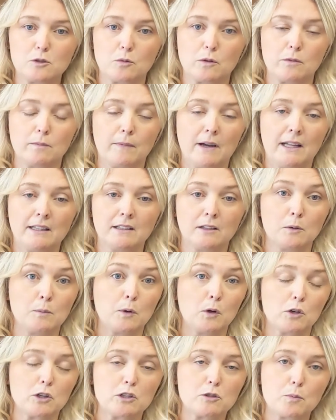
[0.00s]
with my little
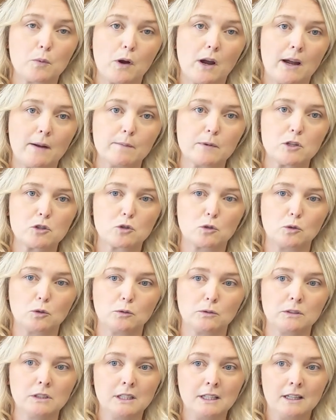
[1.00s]
boy's primary
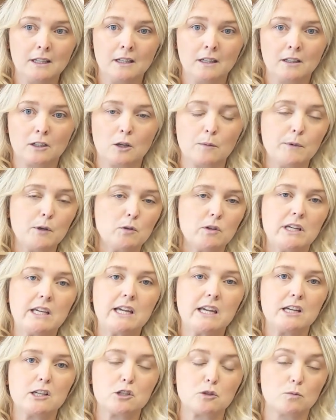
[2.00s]
school,
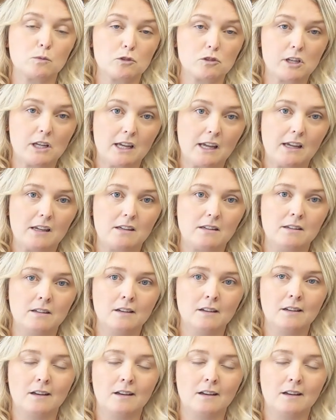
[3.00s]
communication was key.